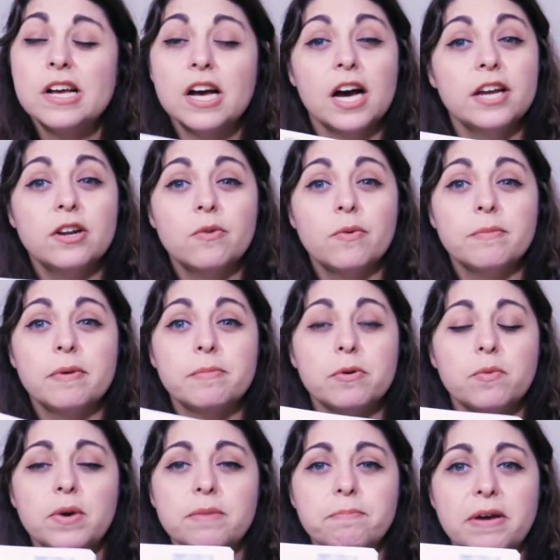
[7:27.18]
I don't
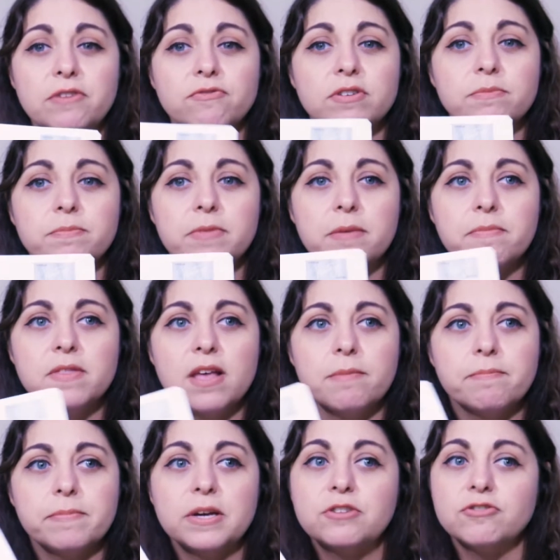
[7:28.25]
remember what
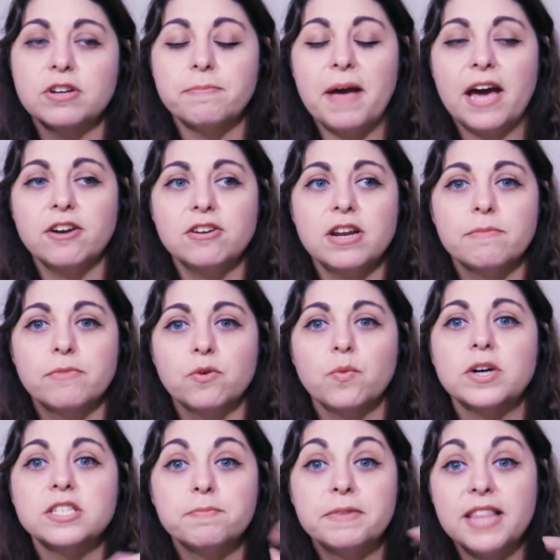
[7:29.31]
Buttrick pattern number
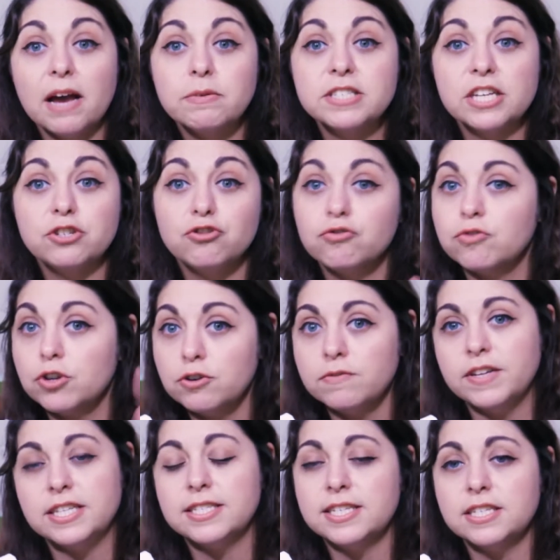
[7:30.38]
was, but that was a true
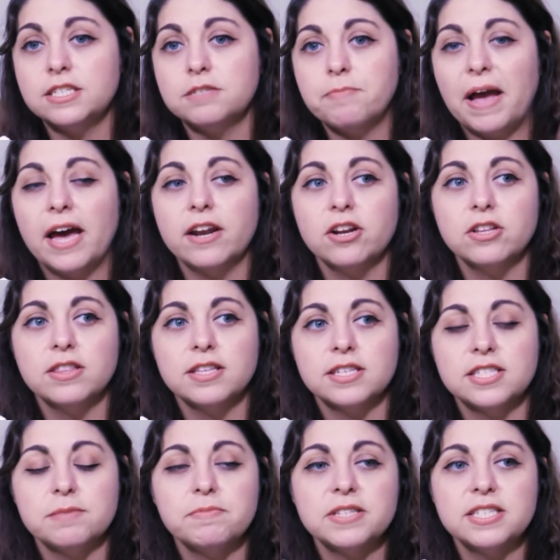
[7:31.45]
vintage pattern. The
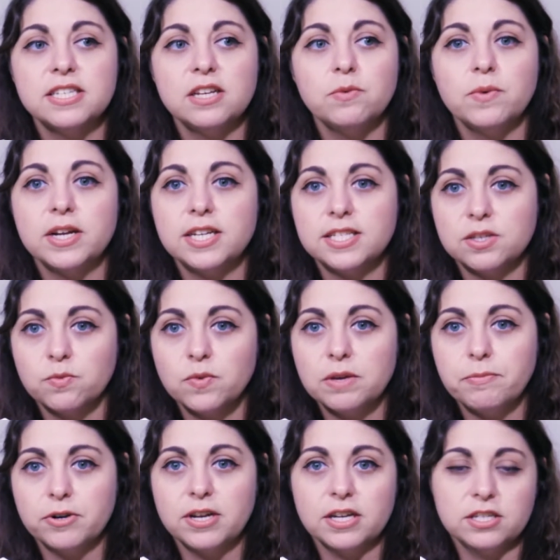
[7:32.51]
Simplicity one is a
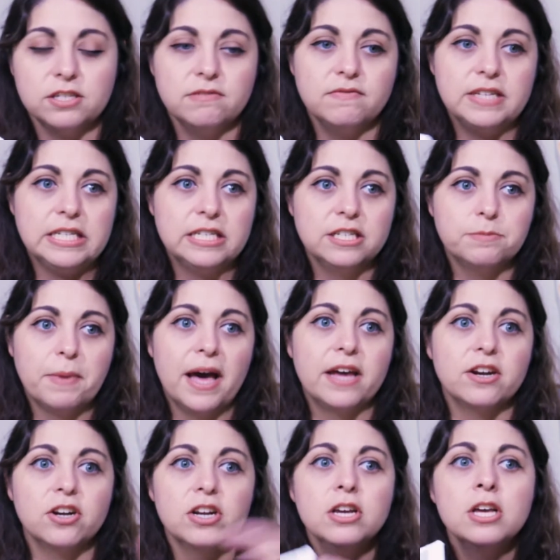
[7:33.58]
reproduction vintage
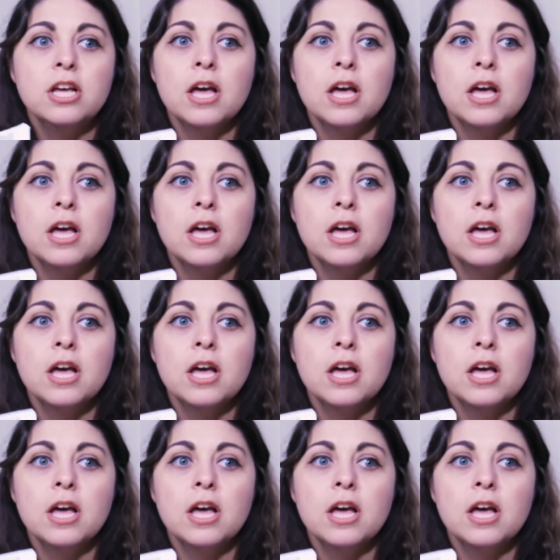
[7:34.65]
pattern.